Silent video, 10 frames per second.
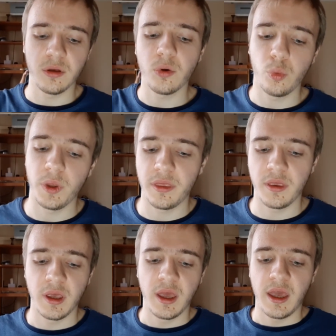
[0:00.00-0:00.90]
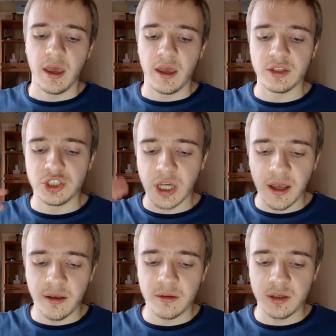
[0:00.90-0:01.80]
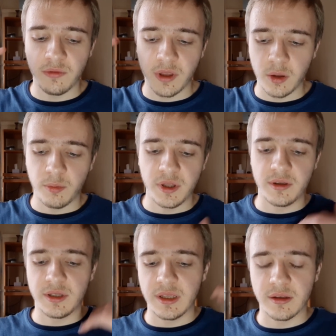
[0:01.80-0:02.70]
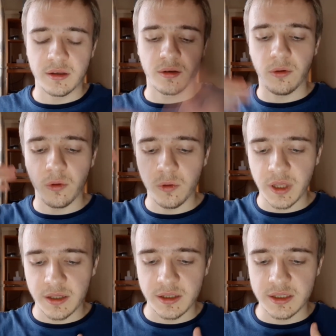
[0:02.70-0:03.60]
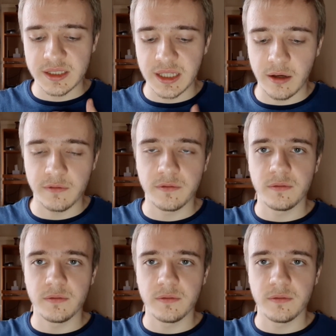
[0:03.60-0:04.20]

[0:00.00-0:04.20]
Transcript: know, with agile development and all that stuff,